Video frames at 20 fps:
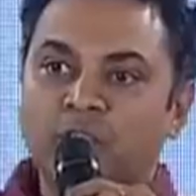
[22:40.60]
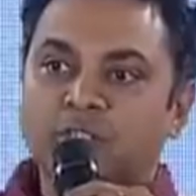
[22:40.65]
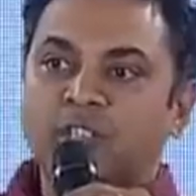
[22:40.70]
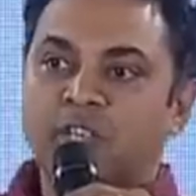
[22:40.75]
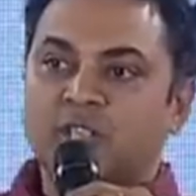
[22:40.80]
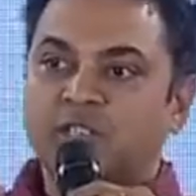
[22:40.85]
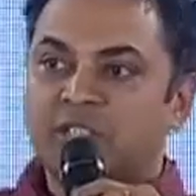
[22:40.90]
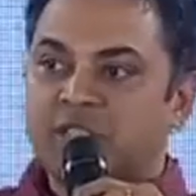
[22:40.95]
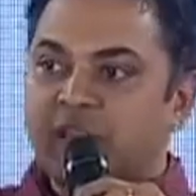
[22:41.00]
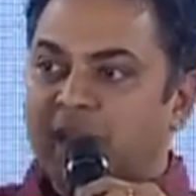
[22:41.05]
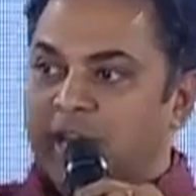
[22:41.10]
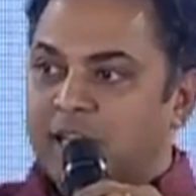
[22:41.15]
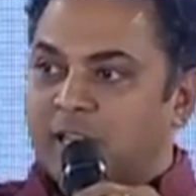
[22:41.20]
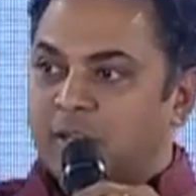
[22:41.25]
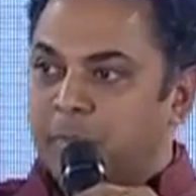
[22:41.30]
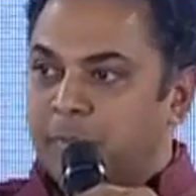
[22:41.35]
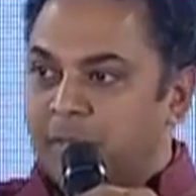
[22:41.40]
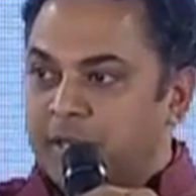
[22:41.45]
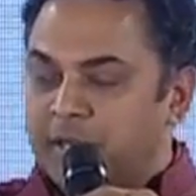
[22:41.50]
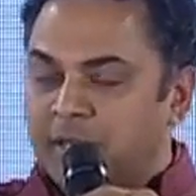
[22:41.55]
a sustained
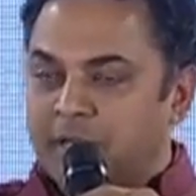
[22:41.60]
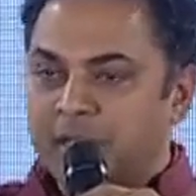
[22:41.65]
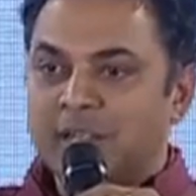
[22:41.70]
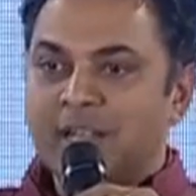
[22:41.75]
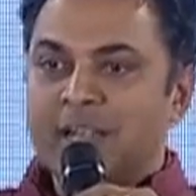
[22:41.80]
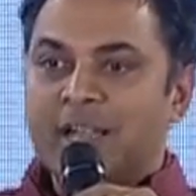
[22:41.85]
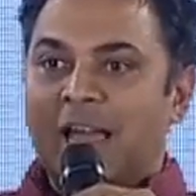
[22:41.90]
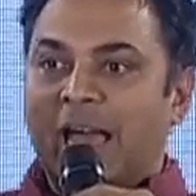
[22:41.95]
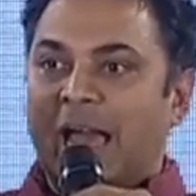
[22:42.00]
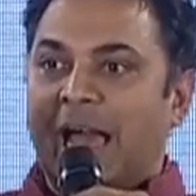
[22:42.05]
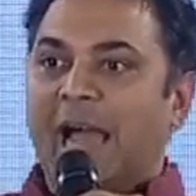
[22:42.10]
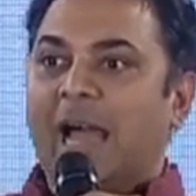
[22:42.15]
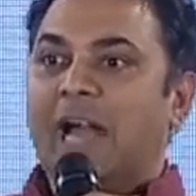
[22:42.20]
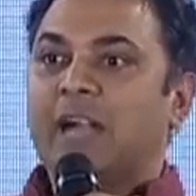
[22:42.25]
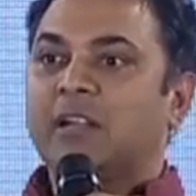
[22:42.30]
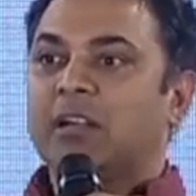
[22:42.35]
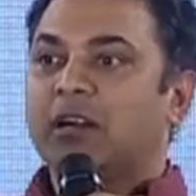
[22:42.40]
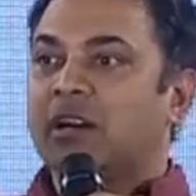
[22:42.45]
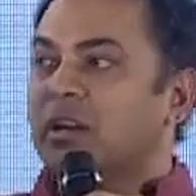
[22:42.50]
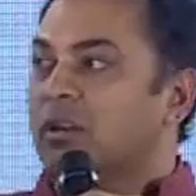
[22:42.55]
period
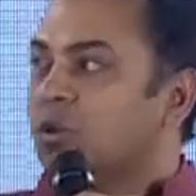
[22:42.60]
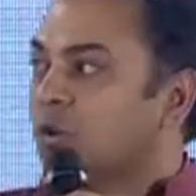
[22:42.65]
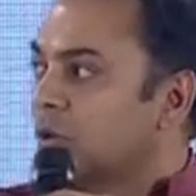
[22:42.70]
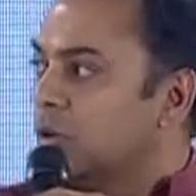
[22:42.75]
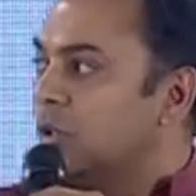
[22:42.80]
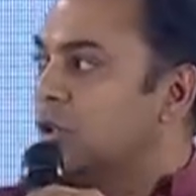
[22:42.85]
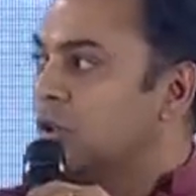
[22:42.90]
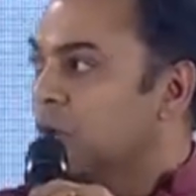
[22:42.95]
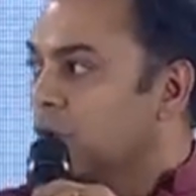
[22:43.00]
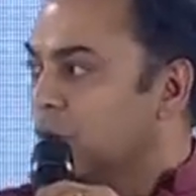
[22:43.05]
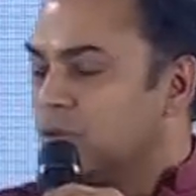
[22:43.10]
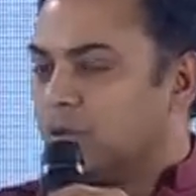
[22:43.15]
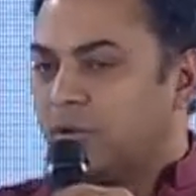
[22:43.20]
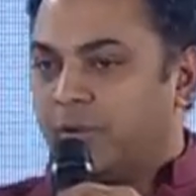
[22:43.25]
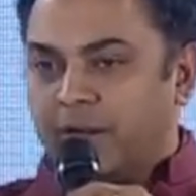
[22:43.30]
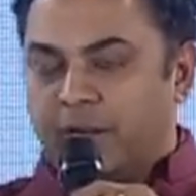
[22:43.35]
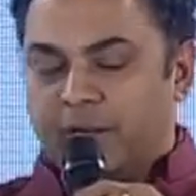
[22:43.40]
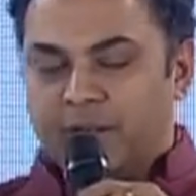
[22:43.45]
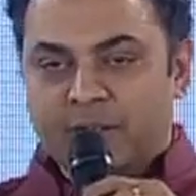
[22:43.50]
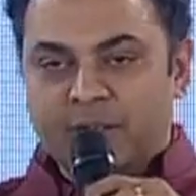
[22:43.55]
at a good growth
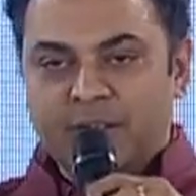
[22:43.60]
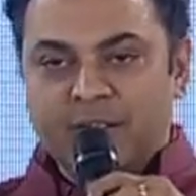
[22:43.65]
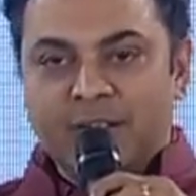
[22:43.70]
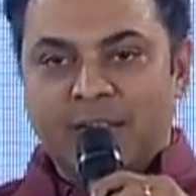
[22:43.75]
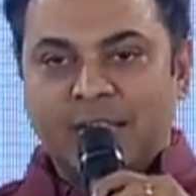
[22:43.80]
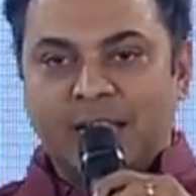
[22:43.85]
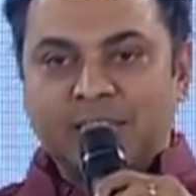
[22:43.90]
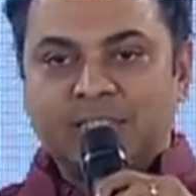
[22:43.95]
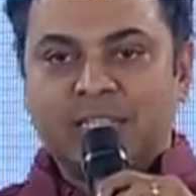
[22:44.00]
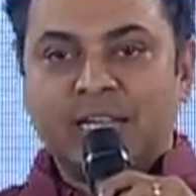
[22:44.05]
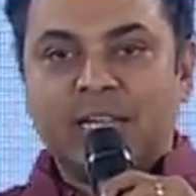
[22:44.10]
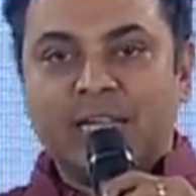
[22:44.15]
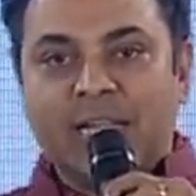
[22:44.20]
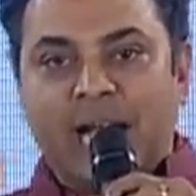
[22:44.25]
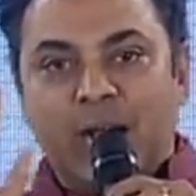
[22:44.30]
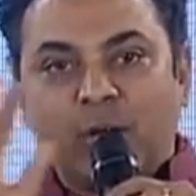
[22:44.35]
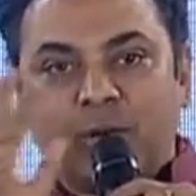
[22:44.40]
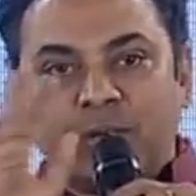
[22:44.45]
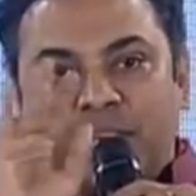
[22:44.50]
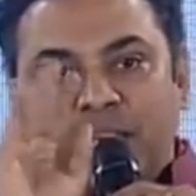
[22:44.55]
rate. And said,
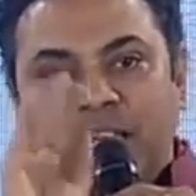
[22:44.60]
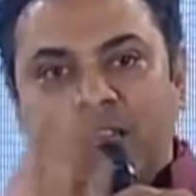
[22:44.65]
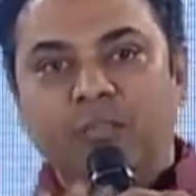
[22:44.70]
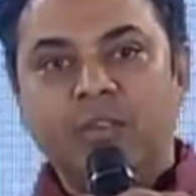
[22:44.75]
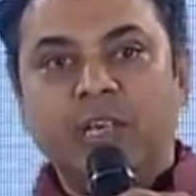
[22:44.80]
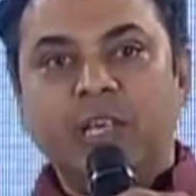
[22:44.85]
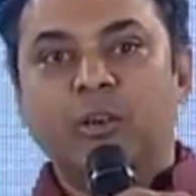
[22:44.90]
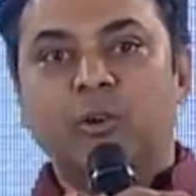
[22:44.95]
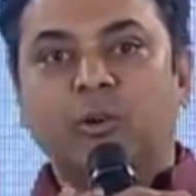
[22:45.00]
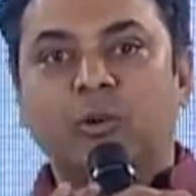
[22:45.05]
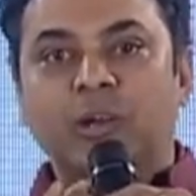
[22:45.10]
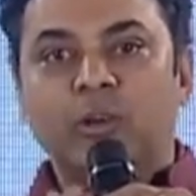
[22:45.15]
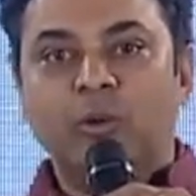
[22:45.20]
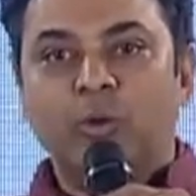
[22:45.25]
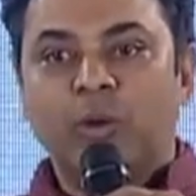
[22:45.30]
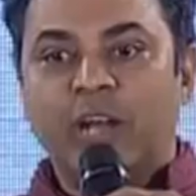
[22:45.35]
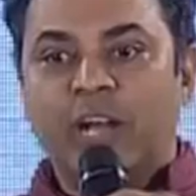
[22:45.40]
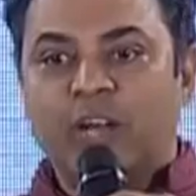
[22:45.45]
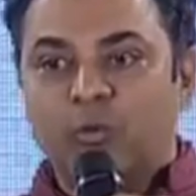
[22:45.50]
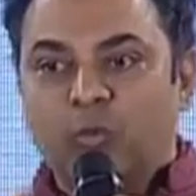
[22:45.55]
now can we go and
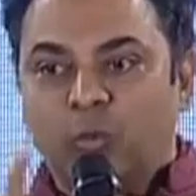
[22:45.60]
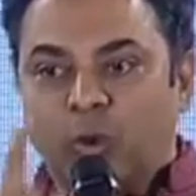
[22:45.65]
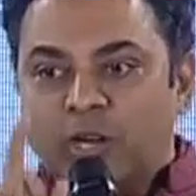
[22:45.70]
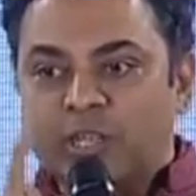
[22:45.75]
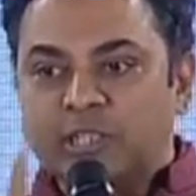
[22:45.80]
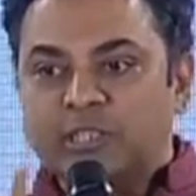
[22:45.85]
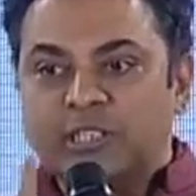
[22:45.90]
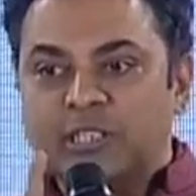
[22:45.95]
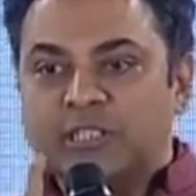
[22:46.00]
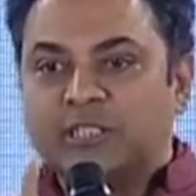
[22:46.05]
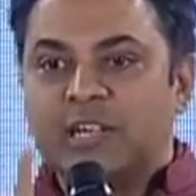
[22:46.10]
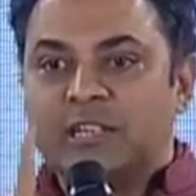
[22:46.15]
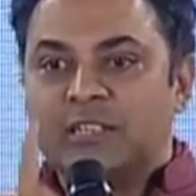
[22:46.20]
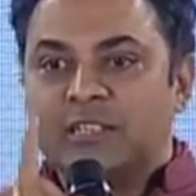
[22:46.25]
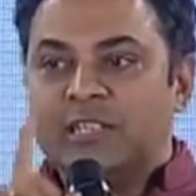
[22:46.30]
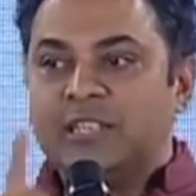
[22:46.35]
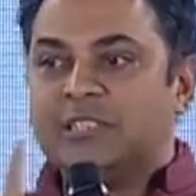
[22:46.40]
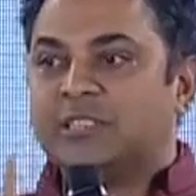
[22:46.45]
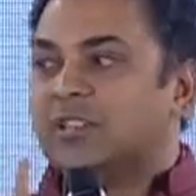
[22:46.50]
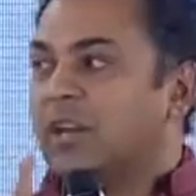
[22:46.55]
look at what is it that
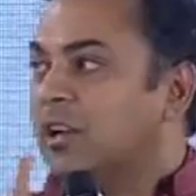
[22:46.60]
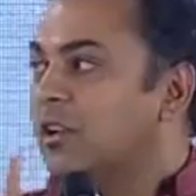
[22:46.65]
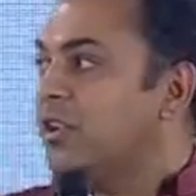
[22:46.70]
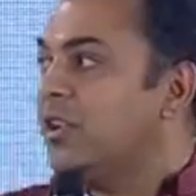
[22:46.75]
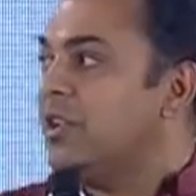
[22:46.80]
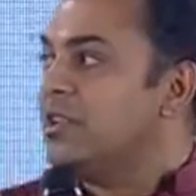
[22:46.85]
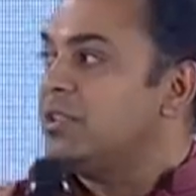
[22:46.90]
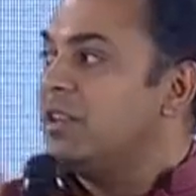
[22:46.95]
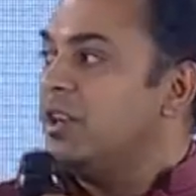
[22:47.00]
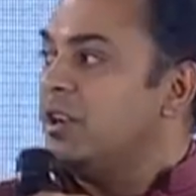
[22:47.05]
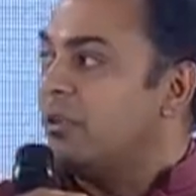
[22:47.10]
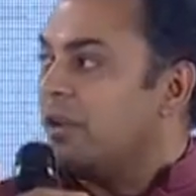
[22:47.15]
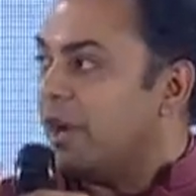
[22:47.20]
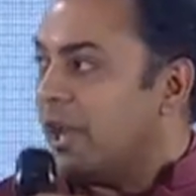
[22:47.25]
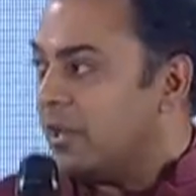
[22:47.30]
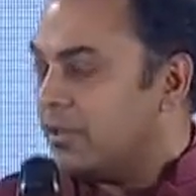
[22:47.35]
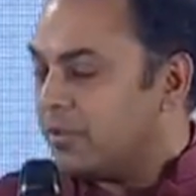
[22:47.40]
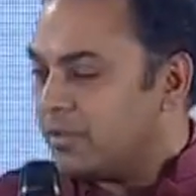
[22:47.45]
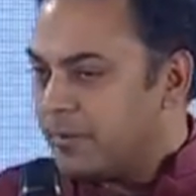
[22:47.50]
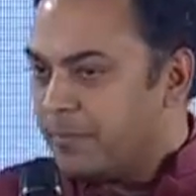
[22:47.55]
these countries did
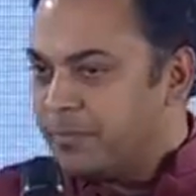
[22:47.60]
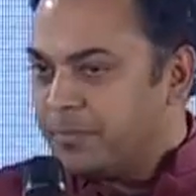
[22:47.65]
right?